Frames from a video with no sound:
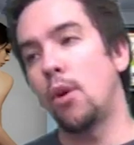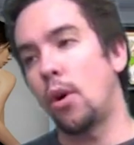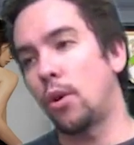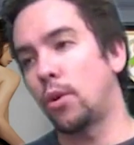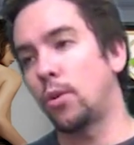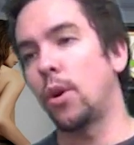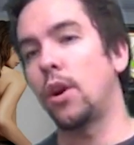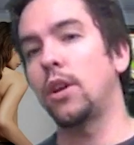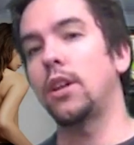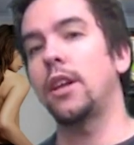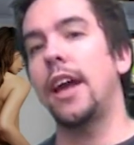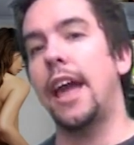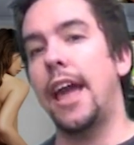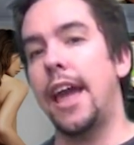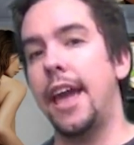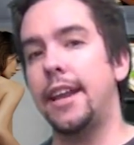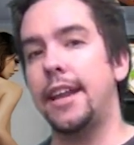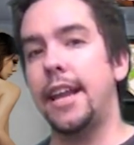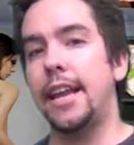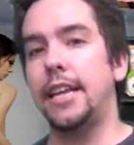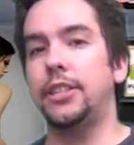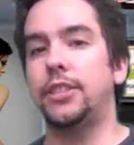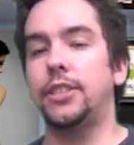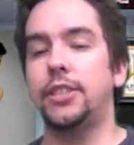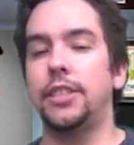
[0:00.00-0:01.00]
Motorola,
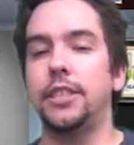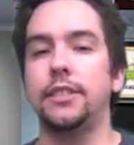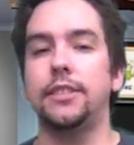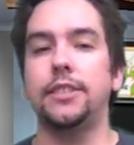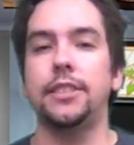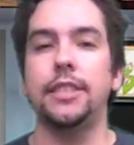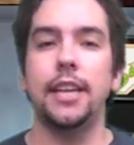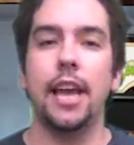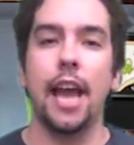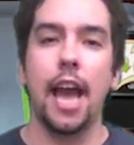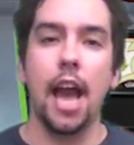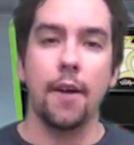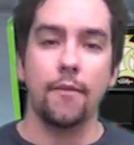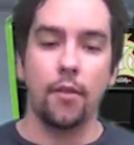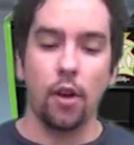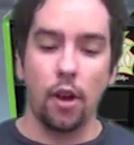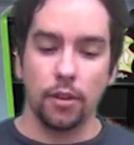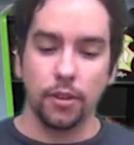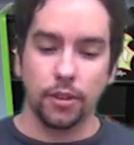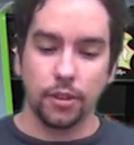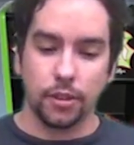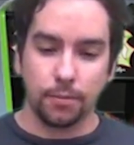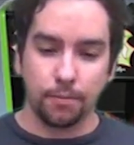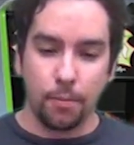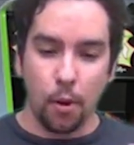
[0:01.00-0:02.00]
and H T C have
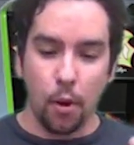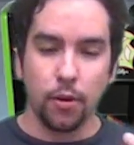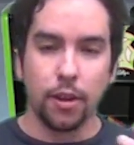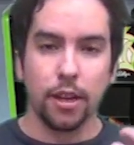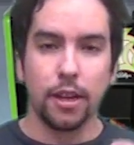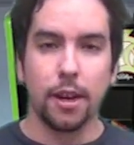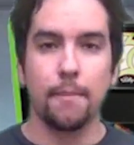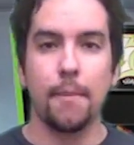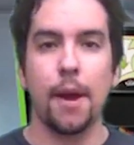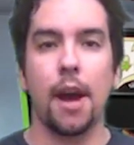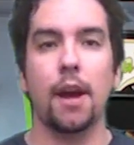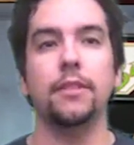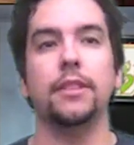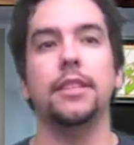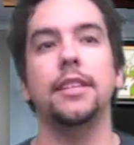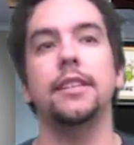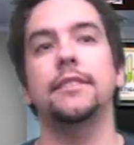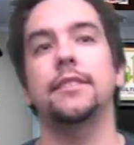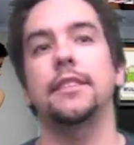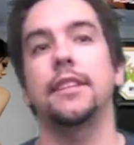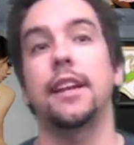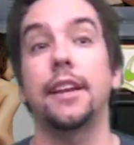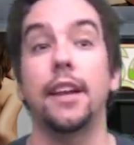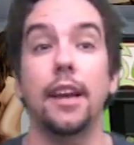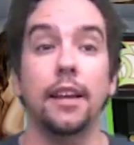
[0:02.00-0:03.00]
all spoken about
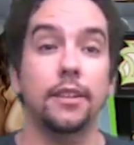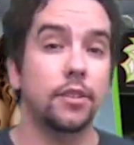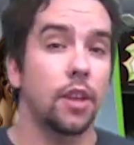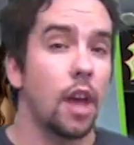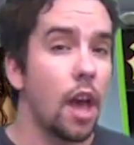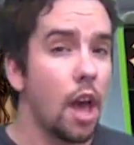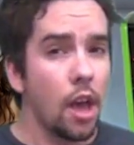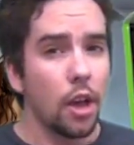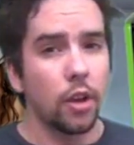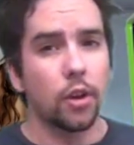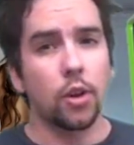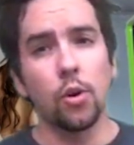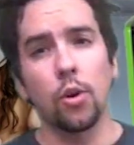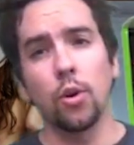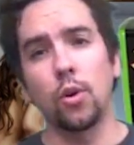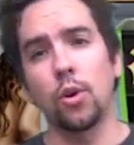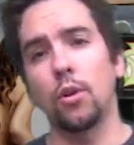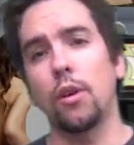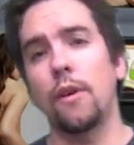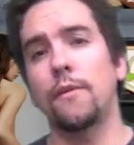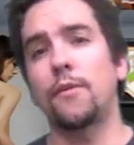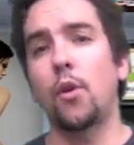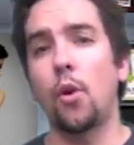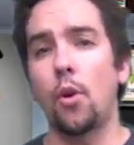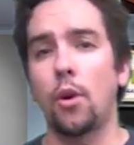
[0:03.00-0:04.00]
this, and I guess
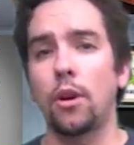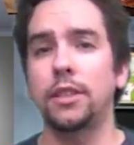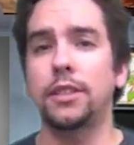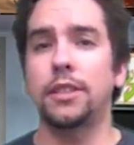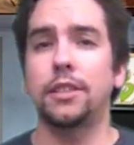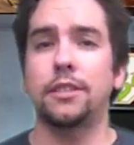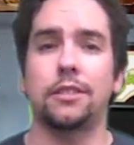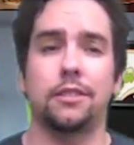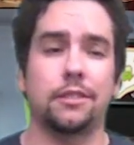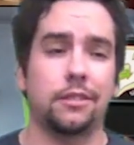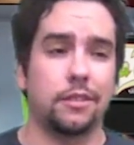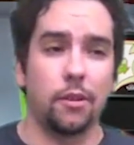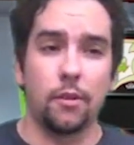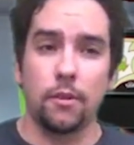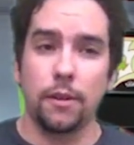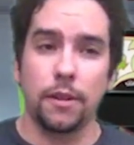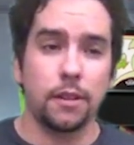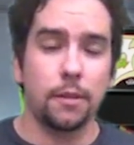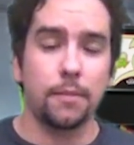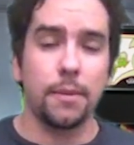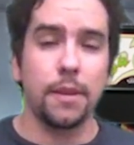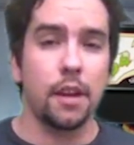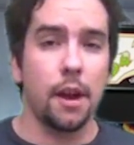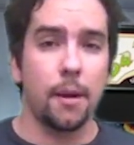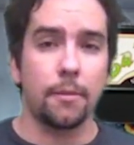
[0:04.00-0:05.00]
Google, of course, is going
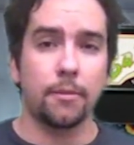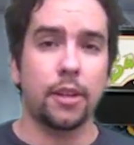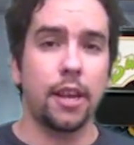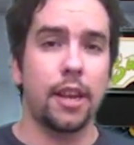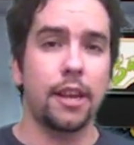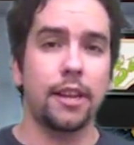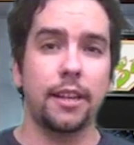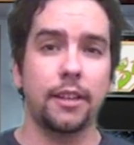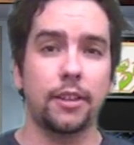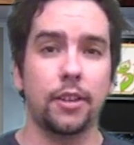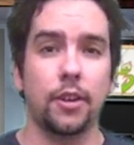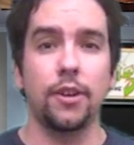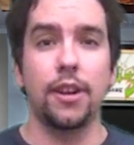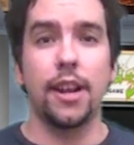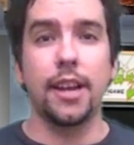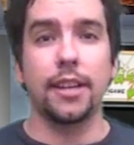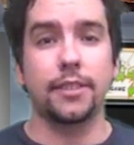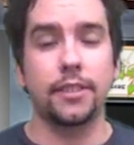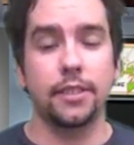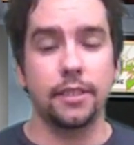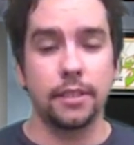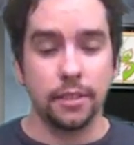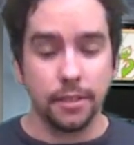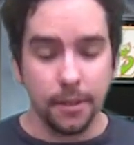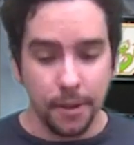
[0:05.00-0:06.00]
to be updating their
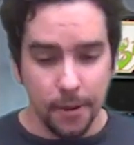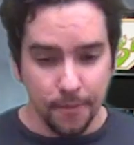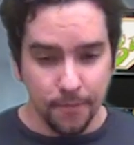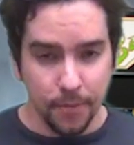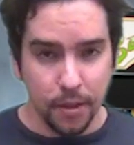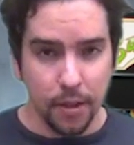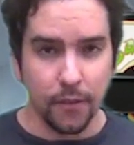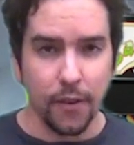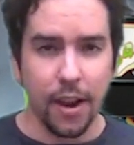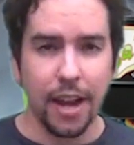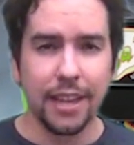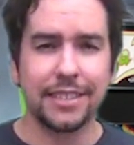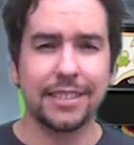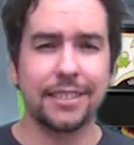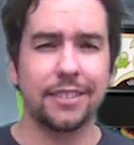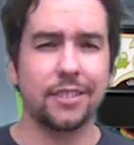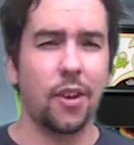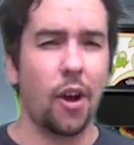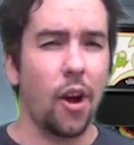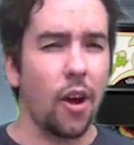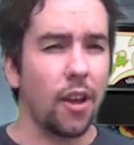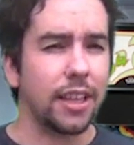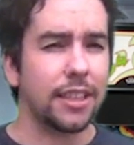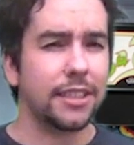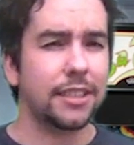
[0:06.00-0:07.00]
Nexus devices,
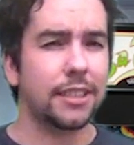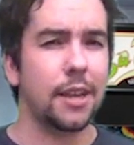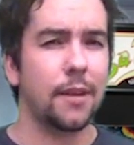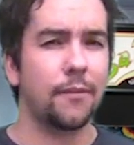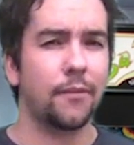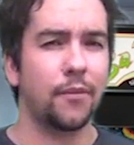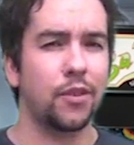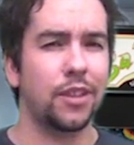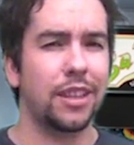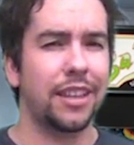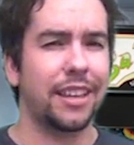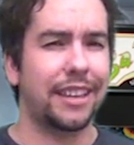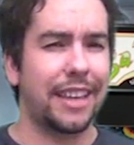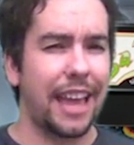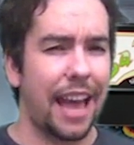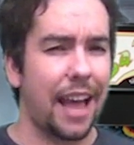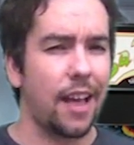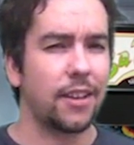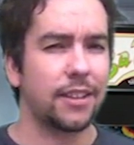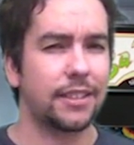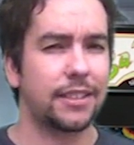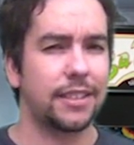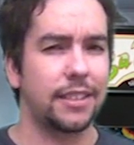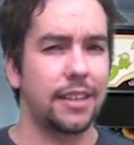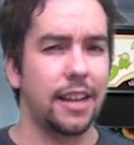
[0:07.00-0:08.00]
all except for the
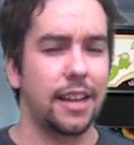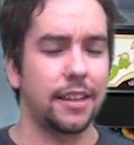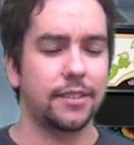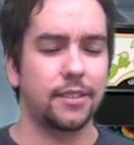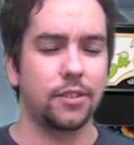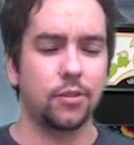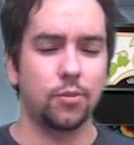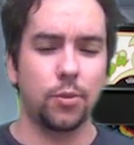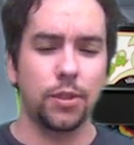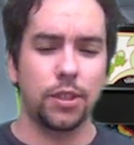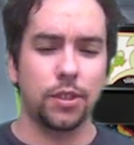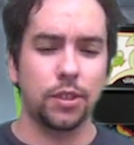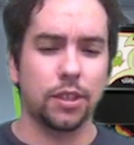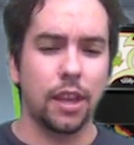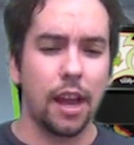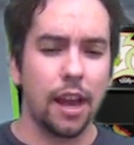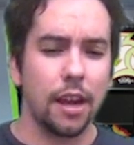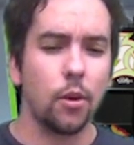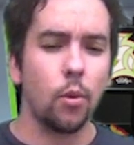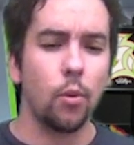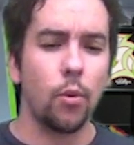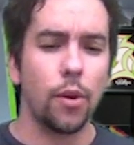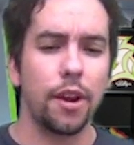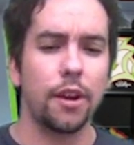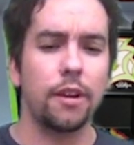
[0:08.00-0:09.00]
Galaxy Nexus, which is
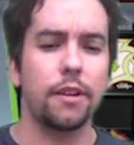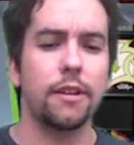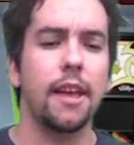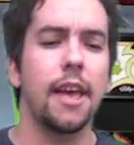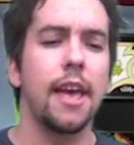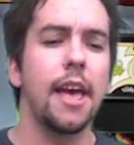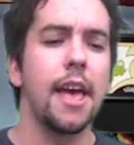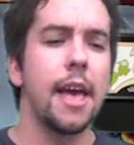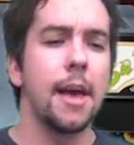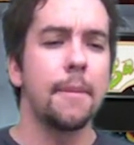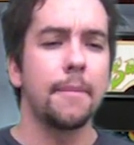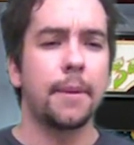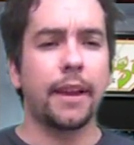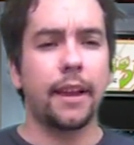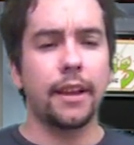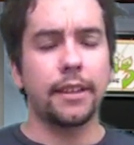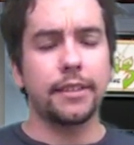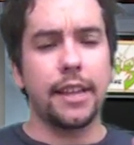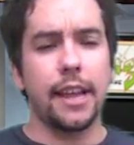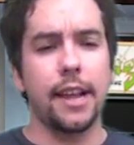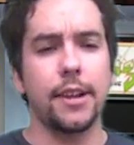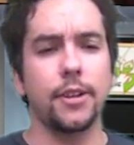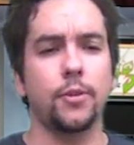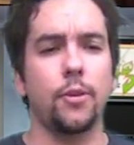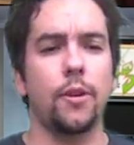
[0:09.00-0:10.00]
kind of weird
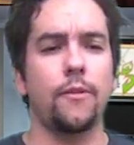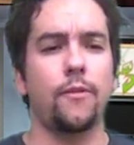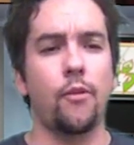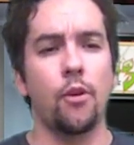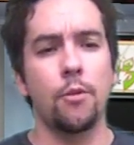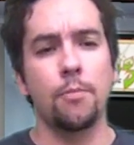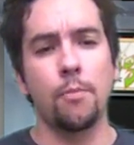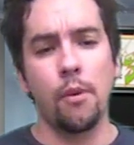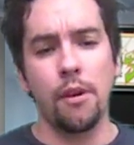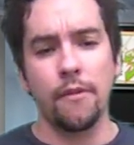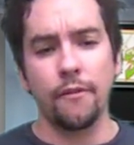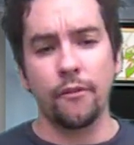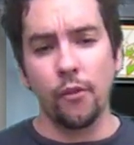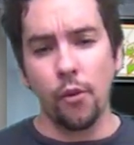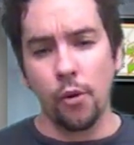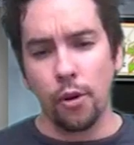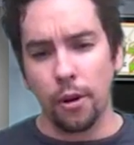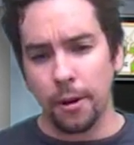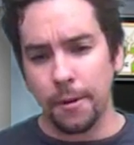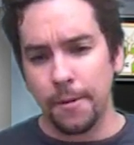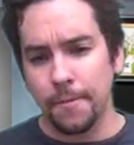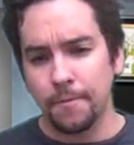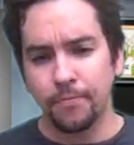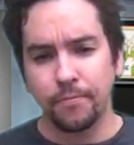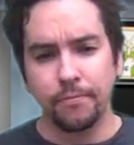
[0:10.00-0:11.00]
because Android four point
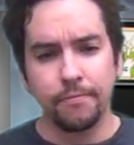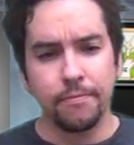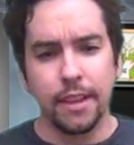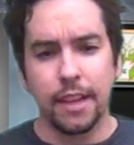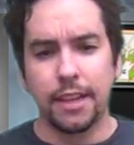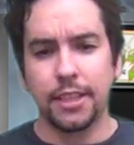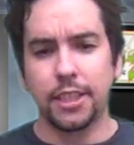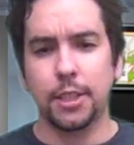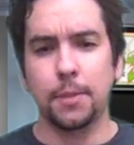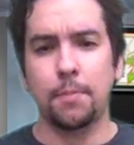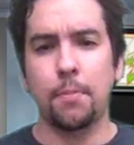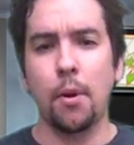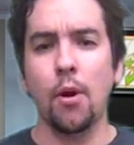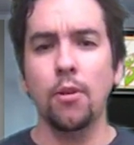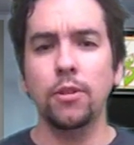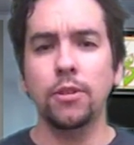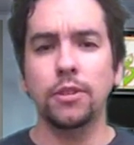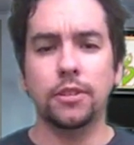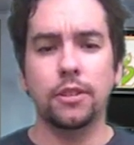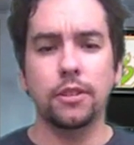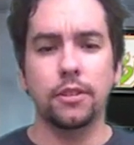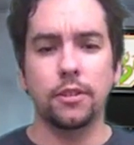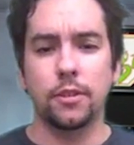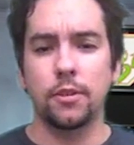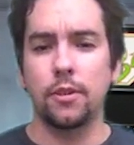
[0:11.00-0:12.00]
four is
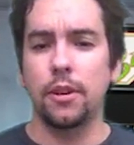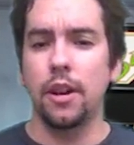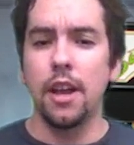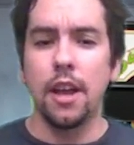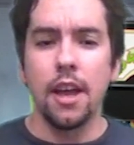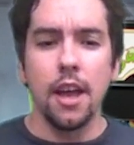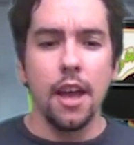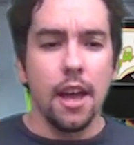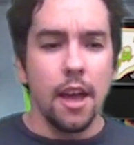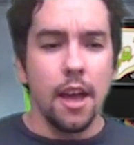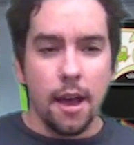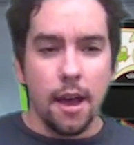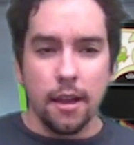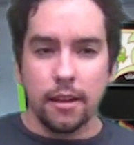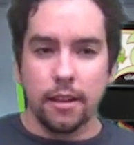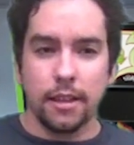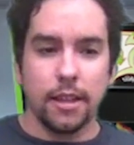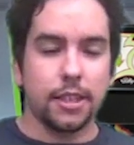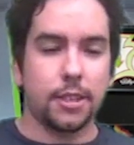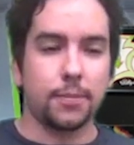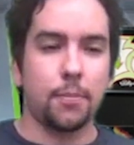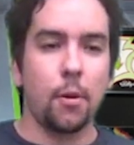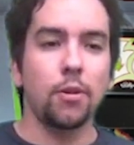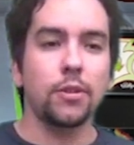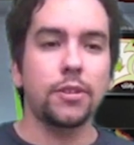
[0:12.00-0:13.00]
supposed to
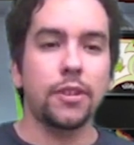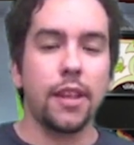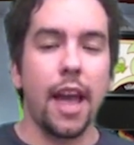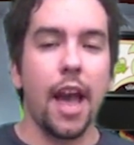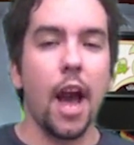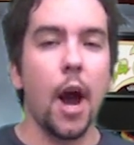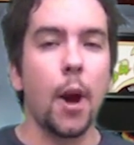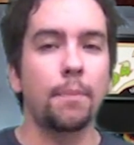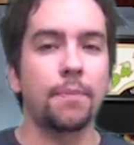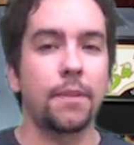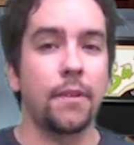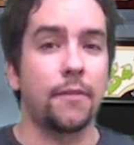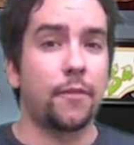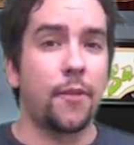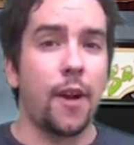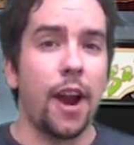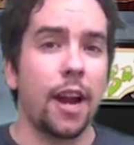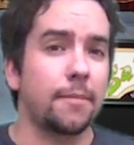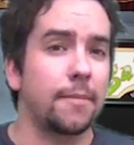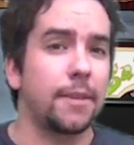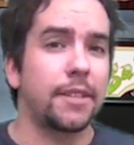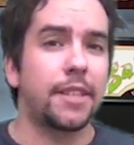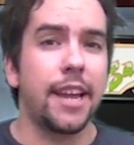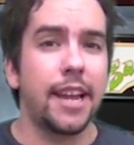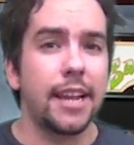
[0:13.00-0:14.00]
it's supposed to help the
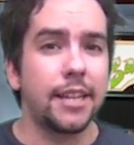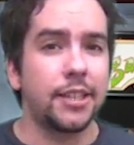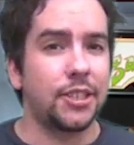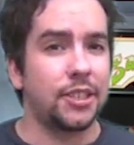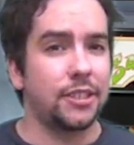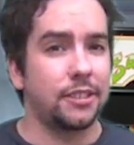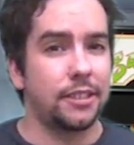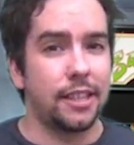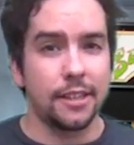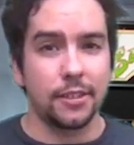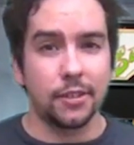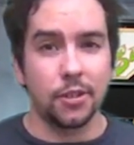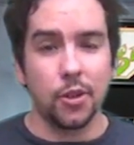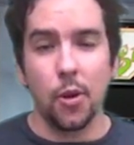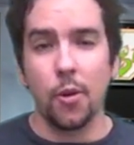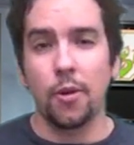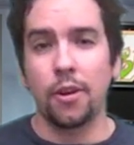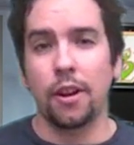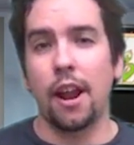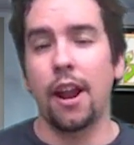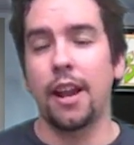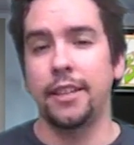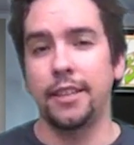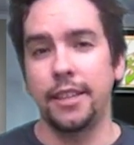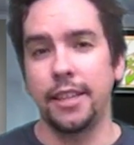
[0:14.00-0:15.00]
fragmentation that's
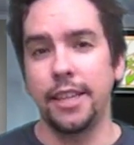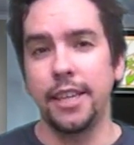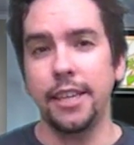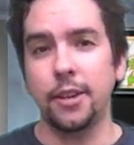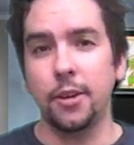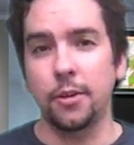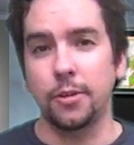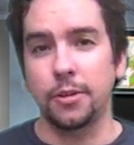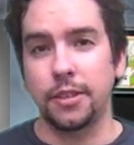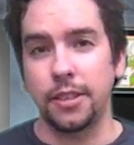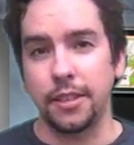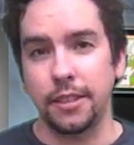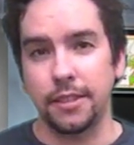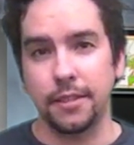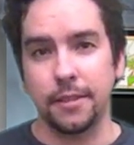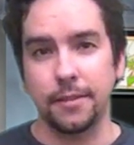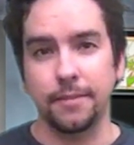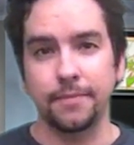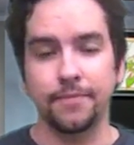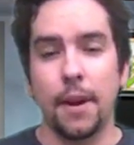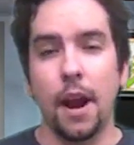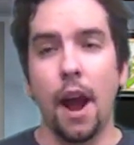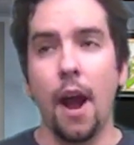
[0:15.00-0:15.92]
going on in the ecosystem.